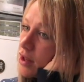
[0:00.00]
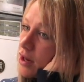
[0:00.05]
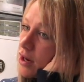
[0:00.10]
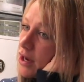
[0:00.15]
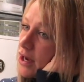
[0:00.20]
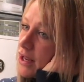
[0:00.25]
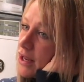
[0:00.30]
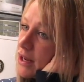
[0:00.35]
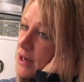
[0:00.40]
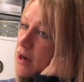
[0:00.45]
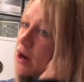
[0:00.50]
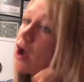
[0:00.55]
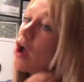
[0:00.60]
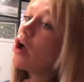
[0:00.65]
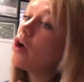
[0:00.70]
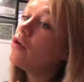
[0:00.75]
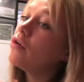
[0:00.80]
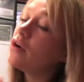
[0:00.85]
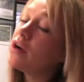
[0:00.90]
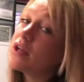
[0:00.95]
lean
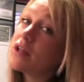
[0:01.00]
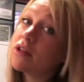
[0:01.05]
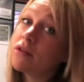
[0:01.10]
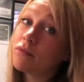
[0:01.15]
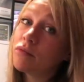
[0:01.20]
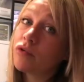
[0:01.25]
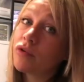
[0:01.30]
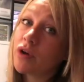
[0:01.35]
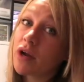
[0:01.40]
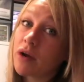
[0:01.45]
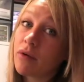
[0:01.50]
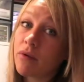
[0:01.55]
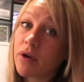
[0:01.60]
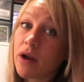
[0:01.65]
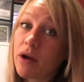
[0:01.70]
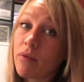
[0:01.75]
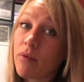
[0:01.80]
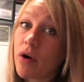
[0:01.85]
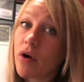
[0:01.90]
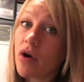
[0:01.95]
only in the morning when
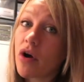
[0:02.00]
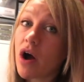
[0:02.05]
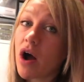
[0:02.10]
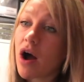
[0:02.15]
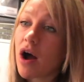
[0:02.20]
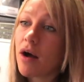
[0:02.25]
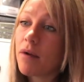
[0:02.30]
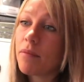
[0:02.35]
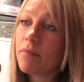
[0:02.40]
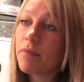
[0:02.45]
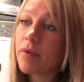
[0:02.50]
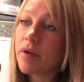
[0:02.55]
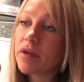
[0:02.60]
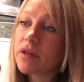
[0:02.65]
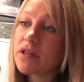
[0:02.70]
I woke up